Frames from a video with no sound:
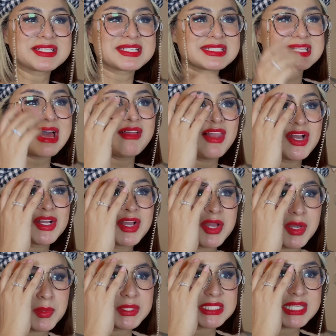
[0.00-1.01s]
because how long
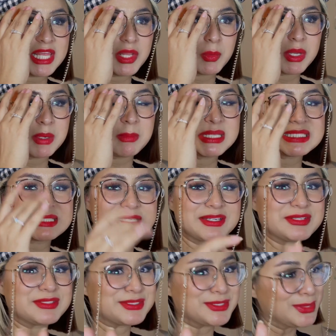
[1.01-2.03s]
ago was the other one? Months
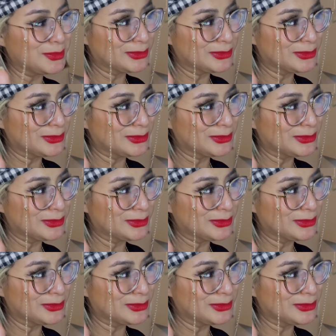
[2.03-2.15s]
ago? So